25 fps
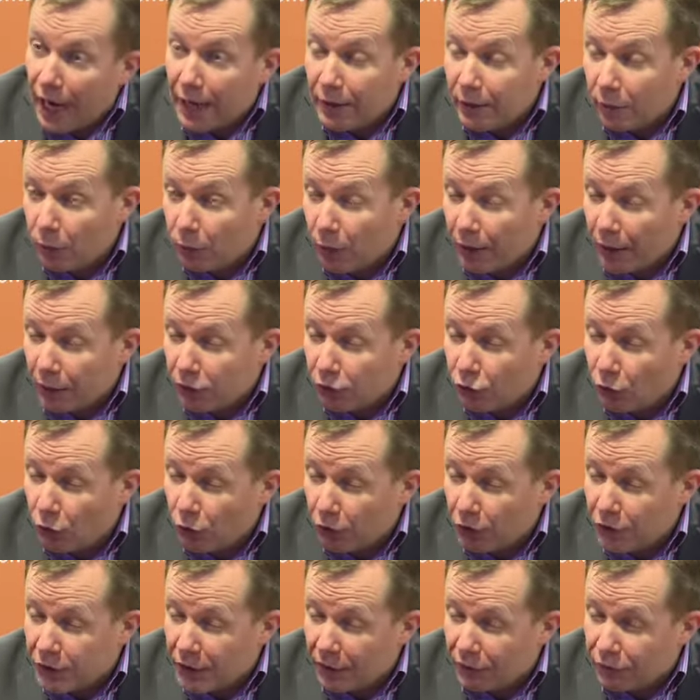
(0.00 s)
And when I
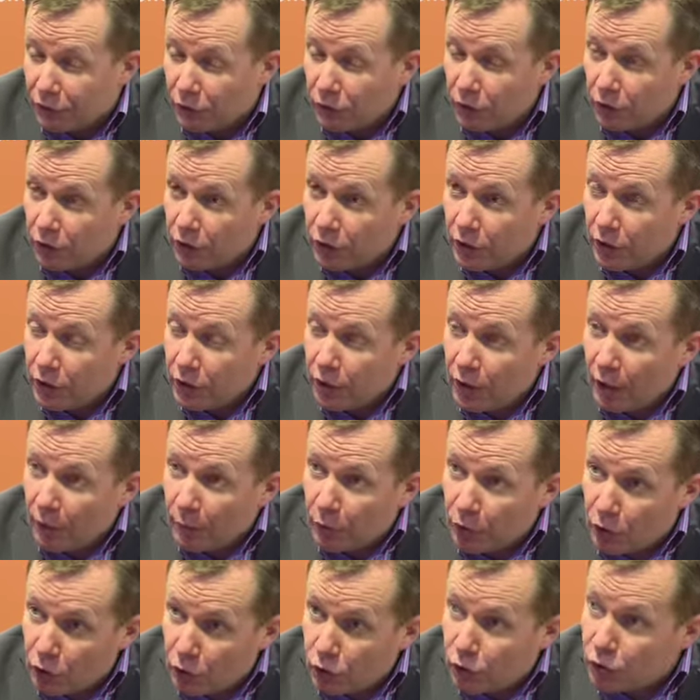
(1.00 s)
talk this afternoon,
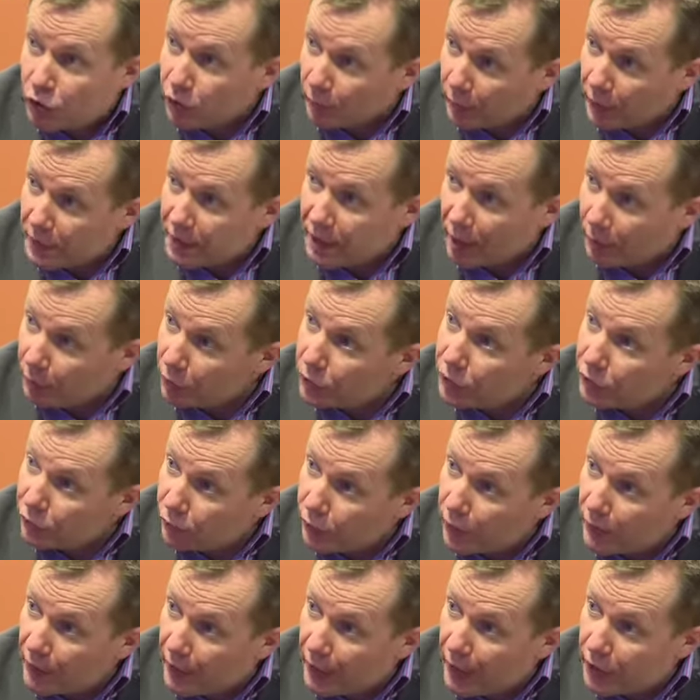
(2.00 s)
I'm going to use some examples
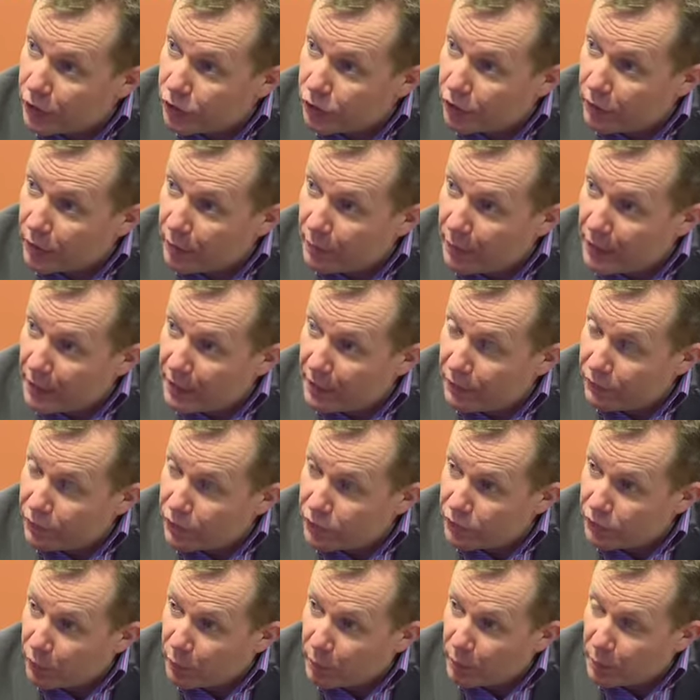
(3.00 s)
of where that has really made a
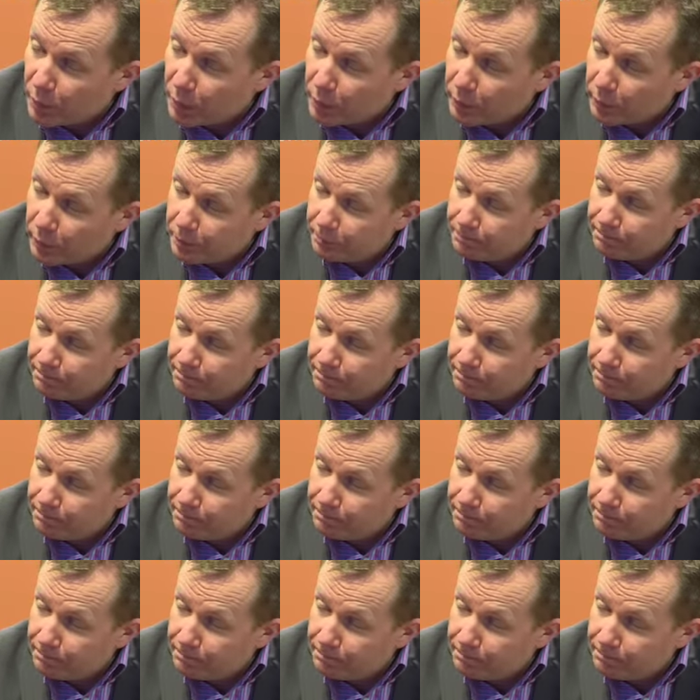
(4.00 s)
difference for people.